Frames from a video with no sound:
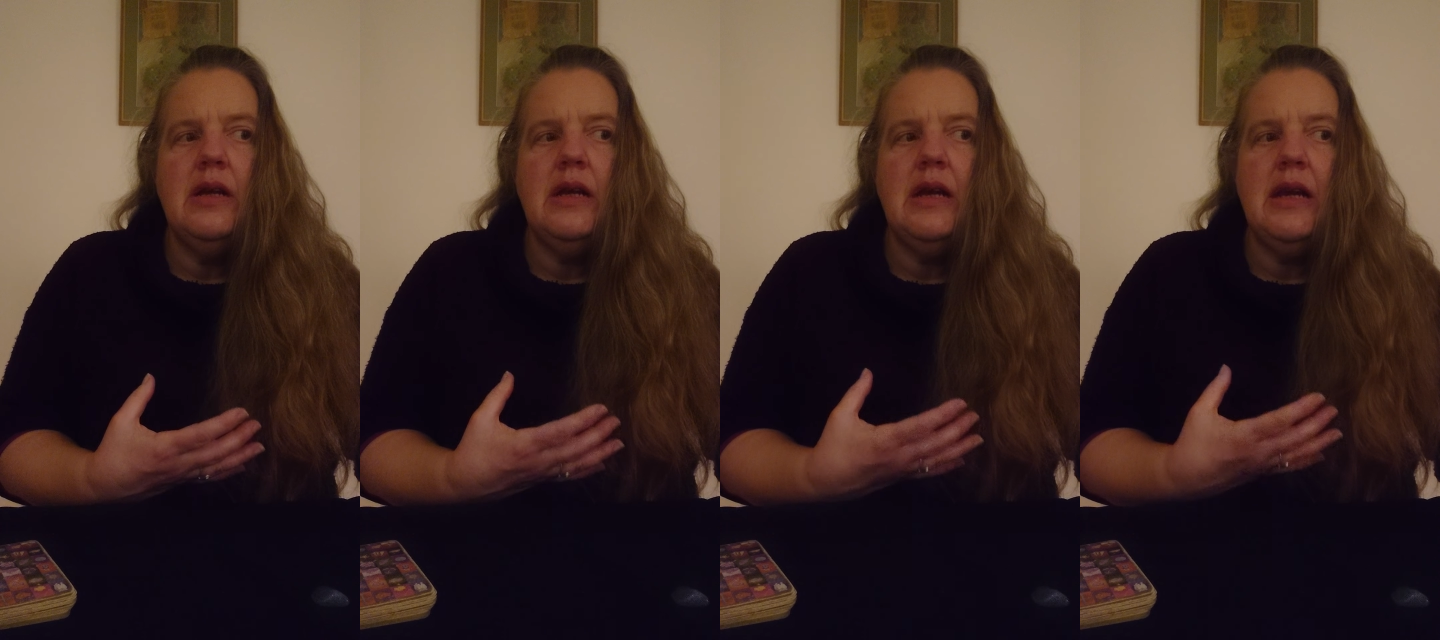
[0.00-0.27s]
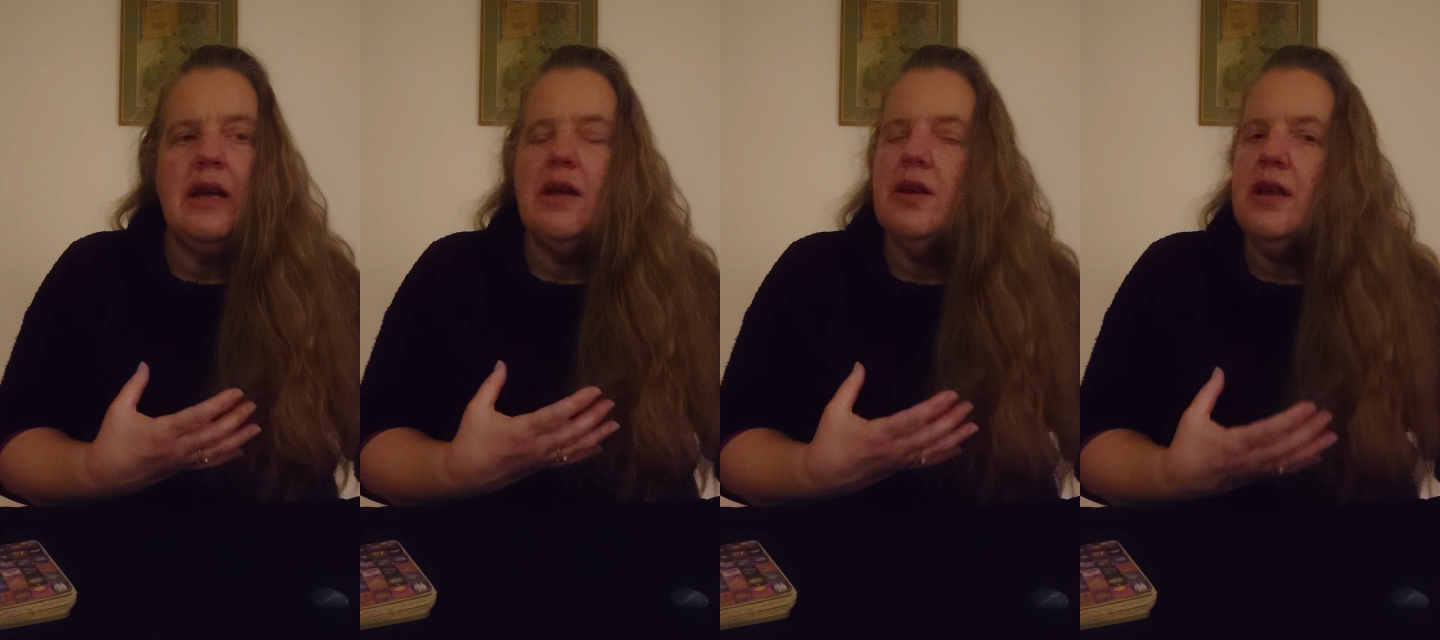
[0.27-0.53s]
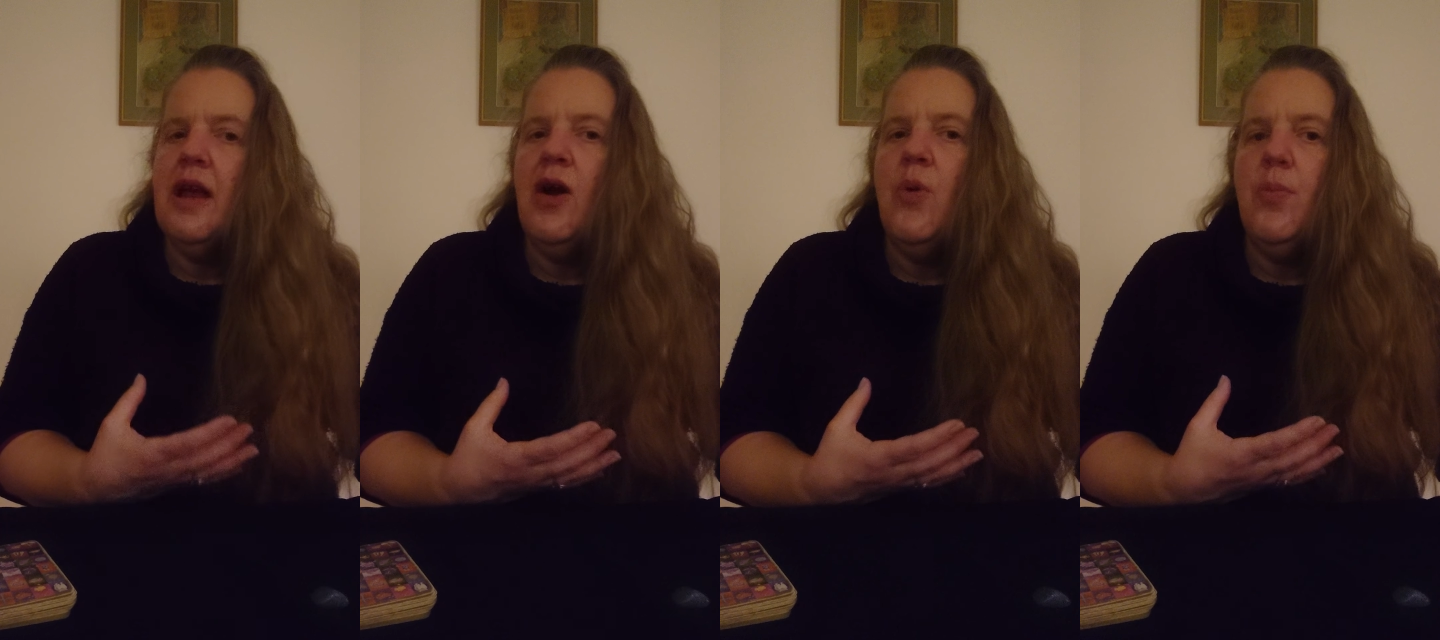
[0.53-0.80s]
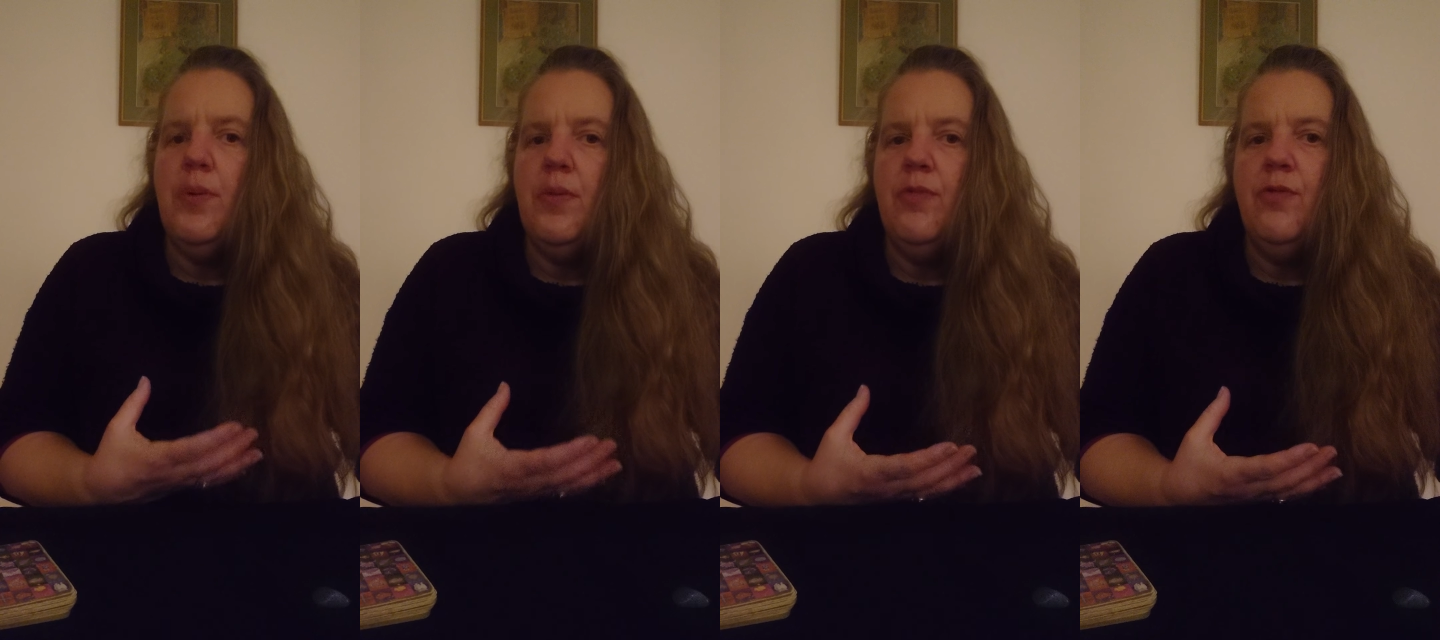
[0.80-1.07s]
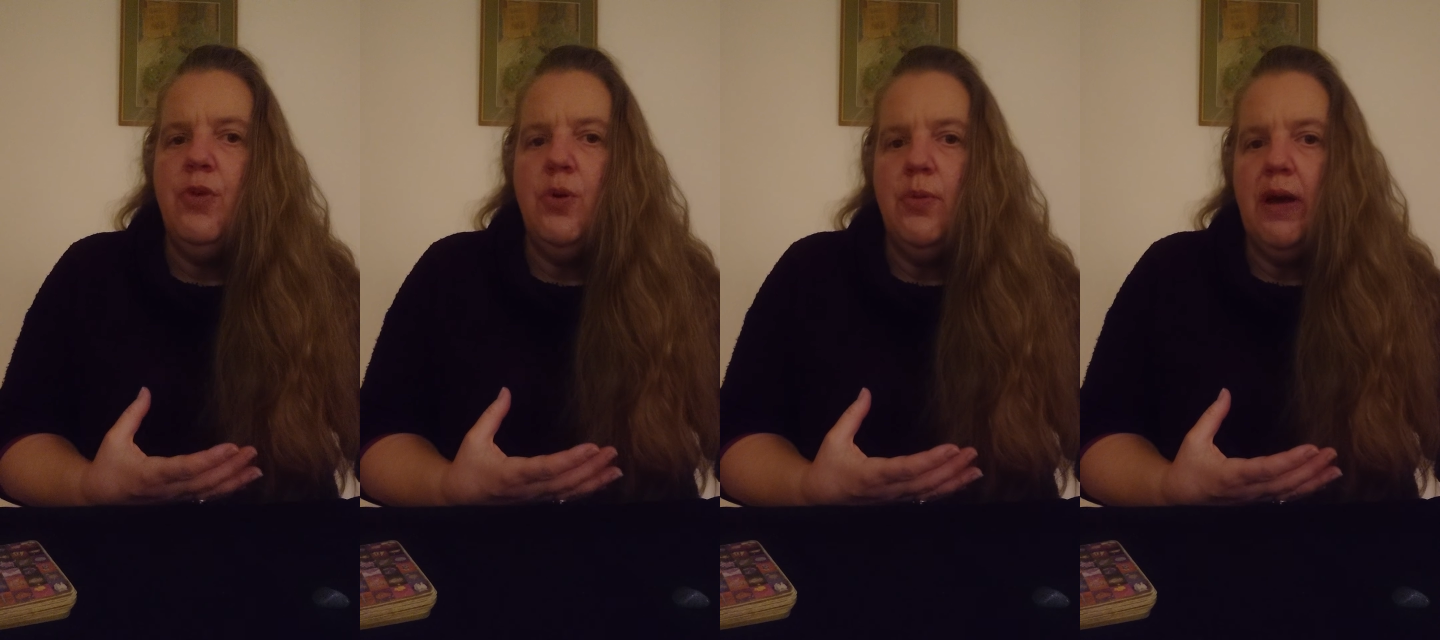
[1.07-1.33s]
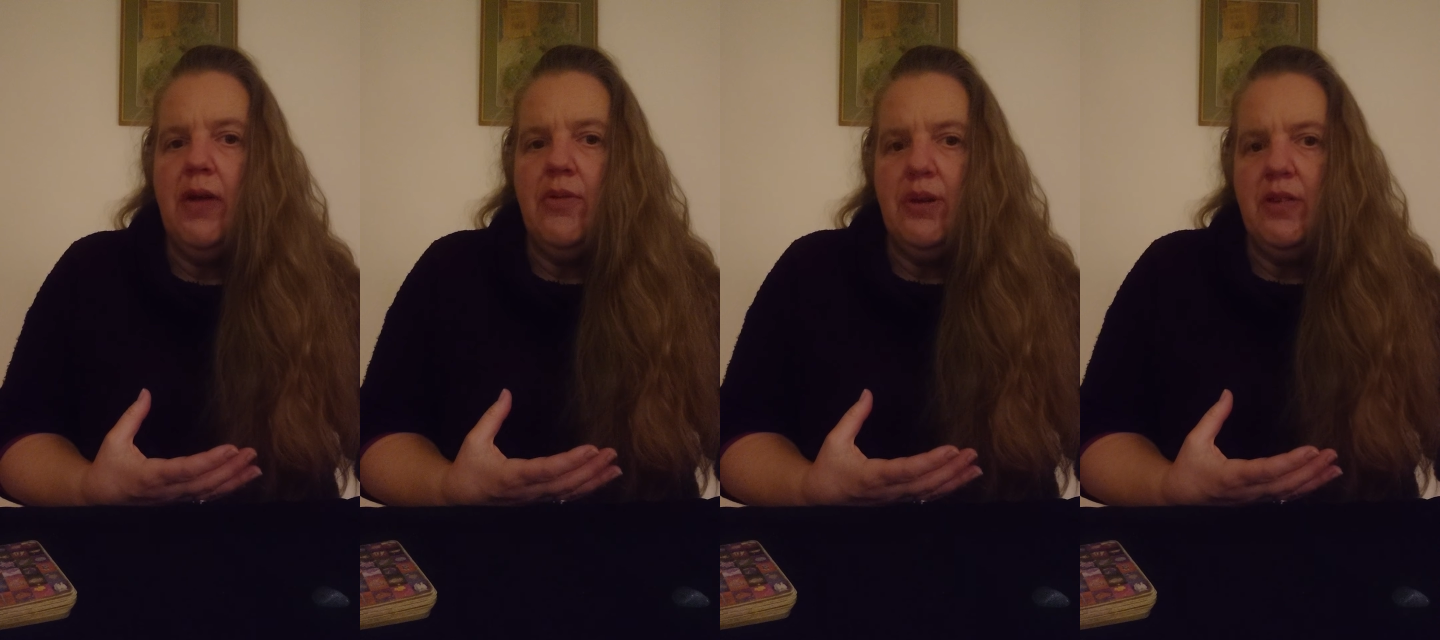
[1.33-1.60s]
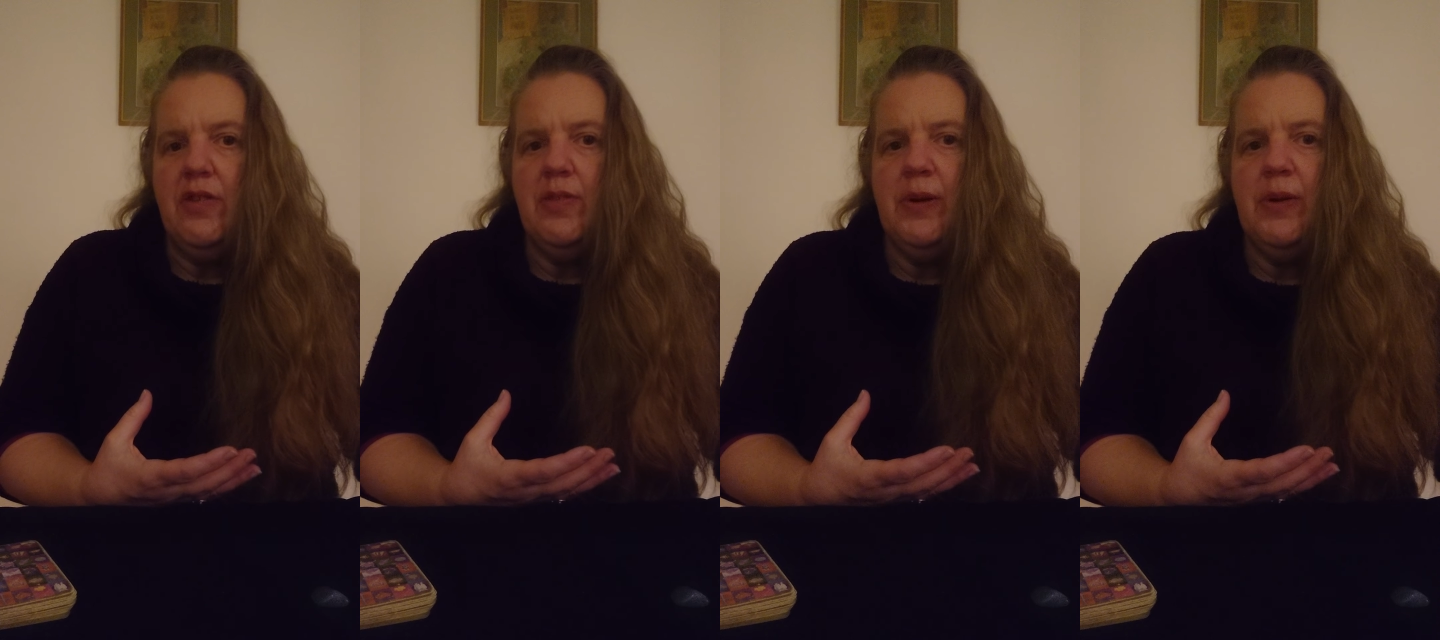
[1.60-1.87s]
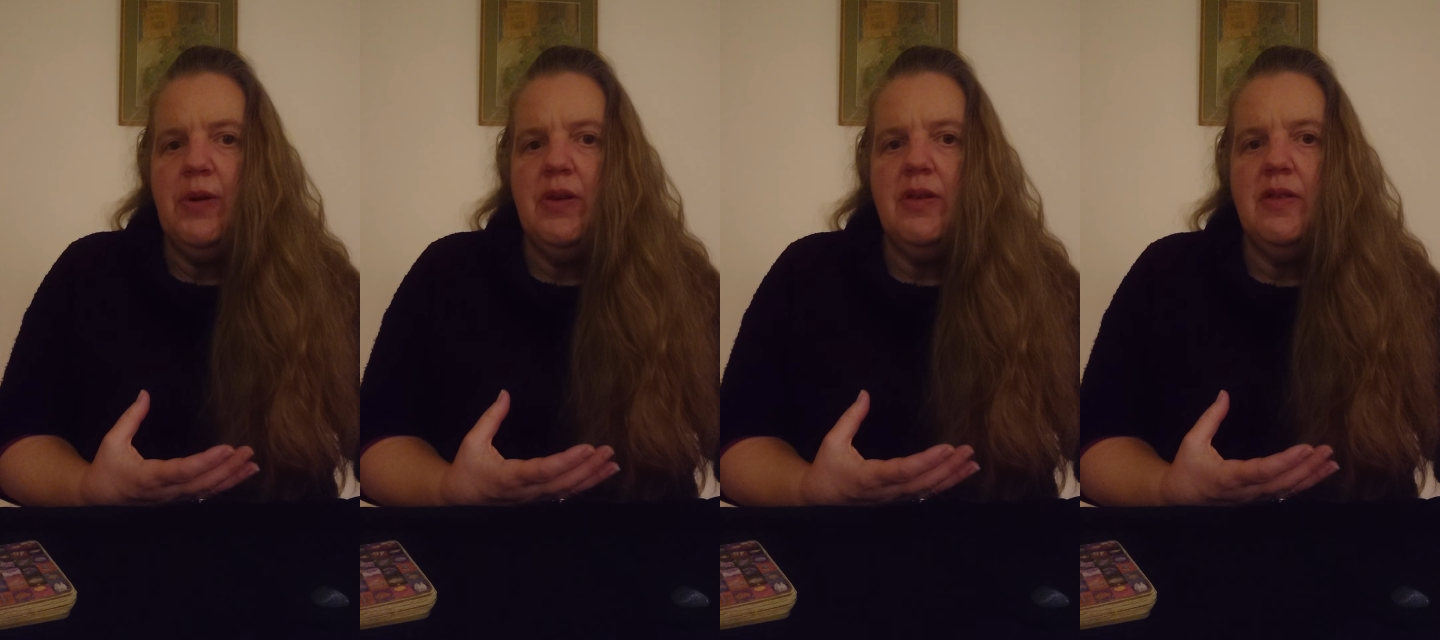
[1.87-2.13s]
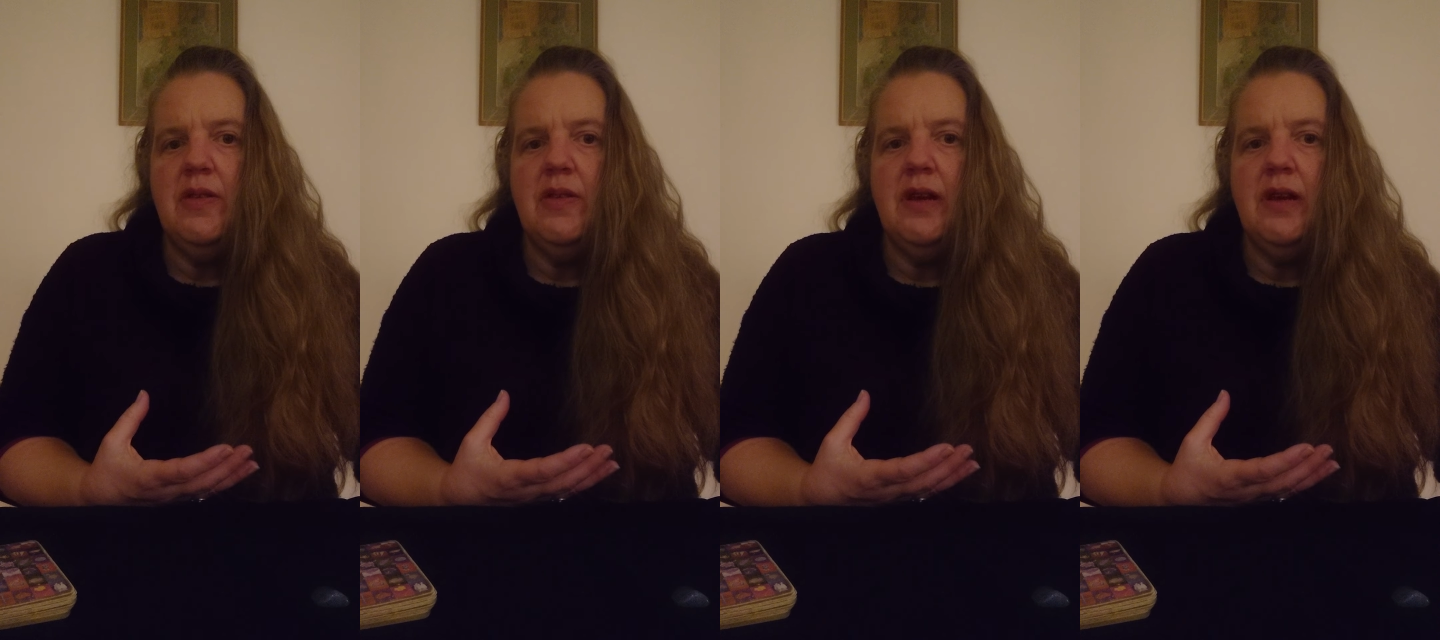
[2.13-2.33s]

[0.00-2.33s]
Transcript: it can help inform our experiences,